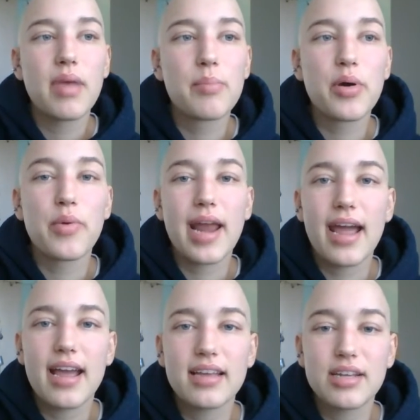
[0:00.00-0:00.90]
when
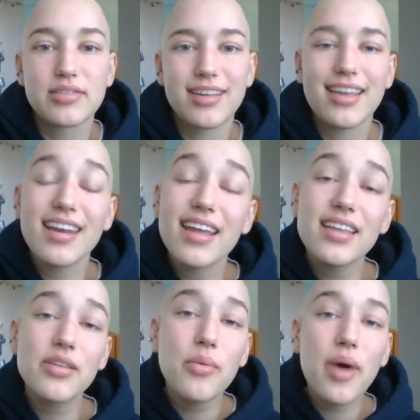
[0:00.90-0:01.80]
I asked, I was like, can I
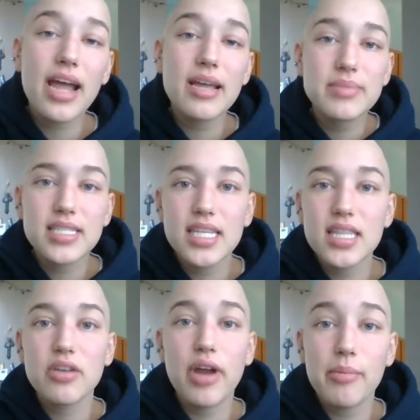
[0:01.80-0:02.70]
get the wipes in
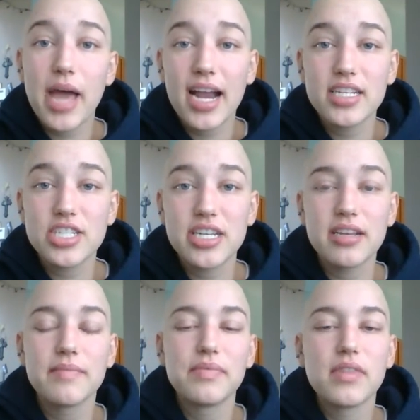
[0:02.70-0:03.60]
the gray
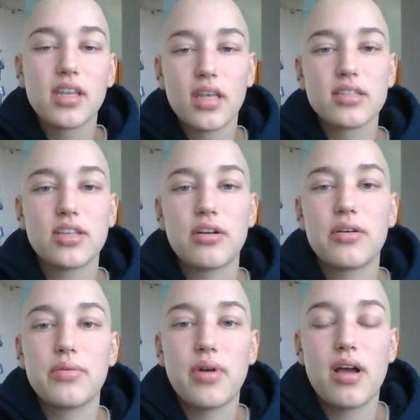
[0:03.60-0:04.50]
packaging?
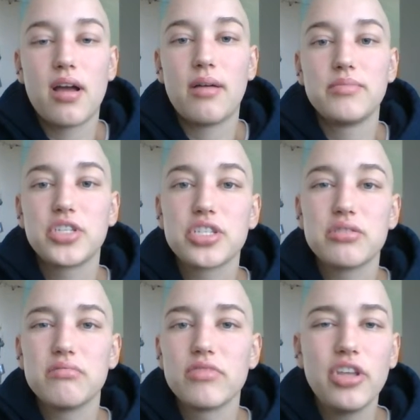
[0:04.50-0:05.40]
So just
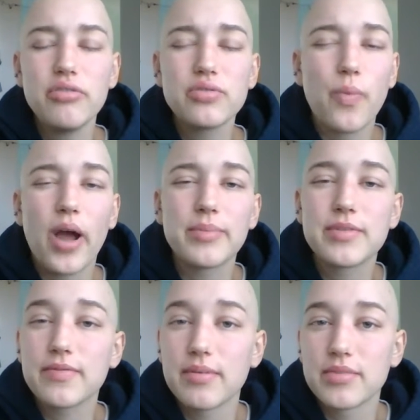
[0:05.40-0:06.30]
use
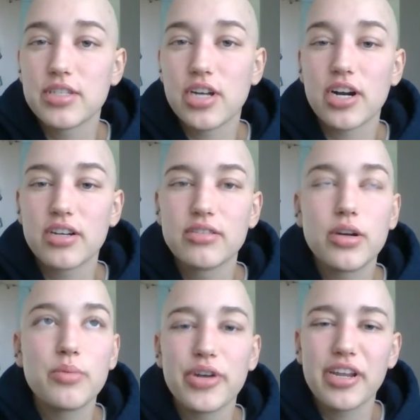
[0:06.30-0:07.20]
wipes from the start.
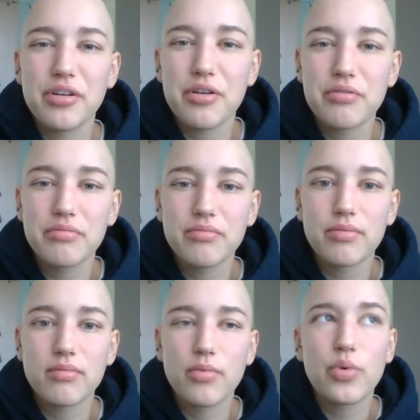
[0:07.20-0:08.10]
Don't bring your own.
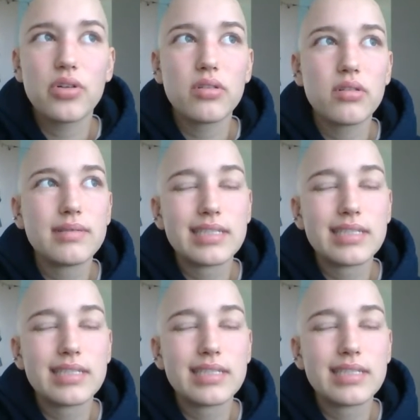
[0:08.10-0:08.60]
Well,